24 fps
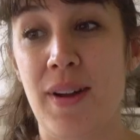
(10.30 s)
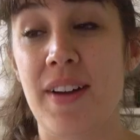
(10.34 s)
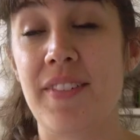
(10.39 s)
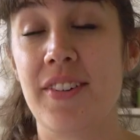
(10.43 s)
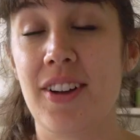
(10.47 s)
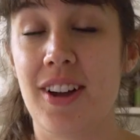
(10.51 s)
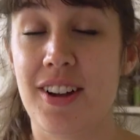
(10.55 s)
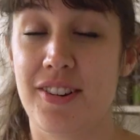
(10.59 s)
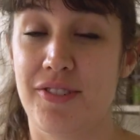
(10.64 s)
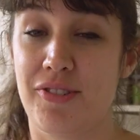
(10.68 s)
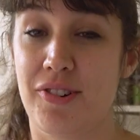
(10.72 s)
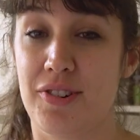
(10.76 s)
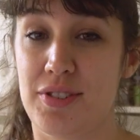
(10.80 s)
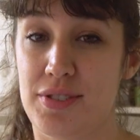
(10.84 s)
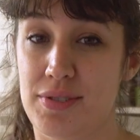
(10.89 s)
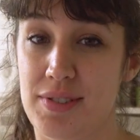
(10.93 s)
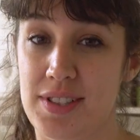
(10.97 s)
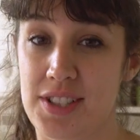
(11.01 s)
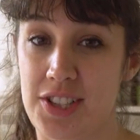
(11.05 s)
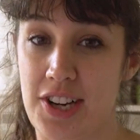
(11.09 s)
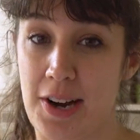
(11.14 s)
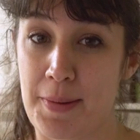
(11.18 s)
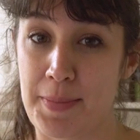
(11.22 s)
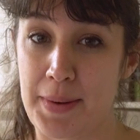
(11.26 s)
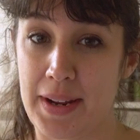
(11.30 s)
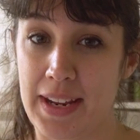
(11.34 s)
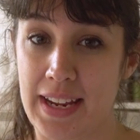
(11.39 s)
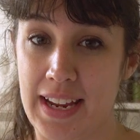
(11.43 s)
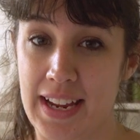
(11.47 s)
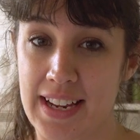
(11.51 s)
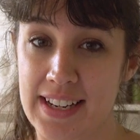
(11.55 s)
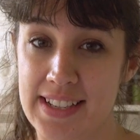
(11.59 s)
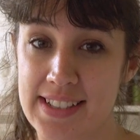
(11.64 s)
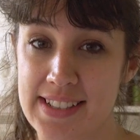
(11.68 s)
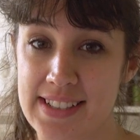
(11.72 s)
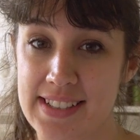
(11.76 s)
We haven't gone grocery shopping
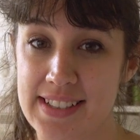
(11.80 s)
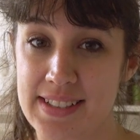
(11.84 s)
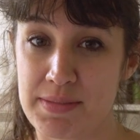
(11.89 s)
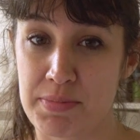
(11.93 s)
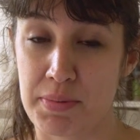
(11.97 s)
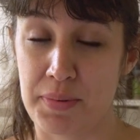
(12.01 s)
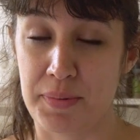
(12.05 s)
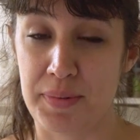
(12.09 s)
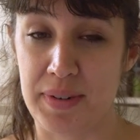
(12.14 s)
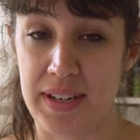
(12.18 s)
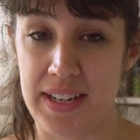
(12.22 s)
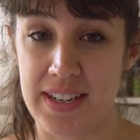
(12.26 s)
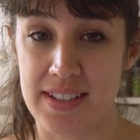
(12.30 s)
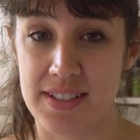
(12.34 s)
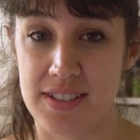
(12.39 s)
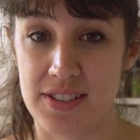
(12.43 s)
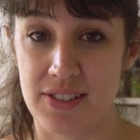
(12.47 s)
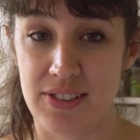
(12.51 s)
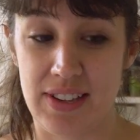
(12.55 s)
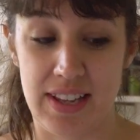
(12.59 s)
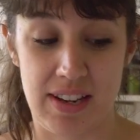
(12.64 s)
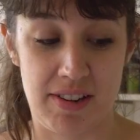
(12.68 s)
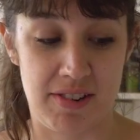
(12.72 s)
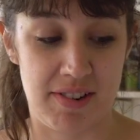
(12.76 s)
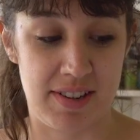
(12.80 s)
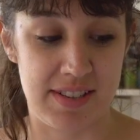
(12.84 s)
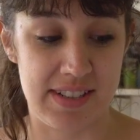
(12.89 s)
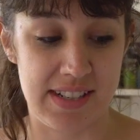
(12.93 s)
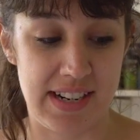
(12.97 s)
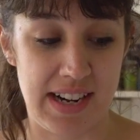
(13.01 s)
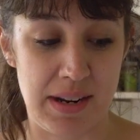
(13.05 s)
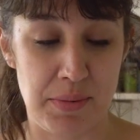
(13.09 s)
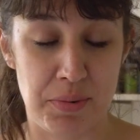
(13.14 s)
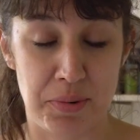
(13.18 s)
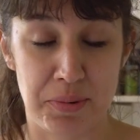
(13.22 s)
yet, but we need to later on today.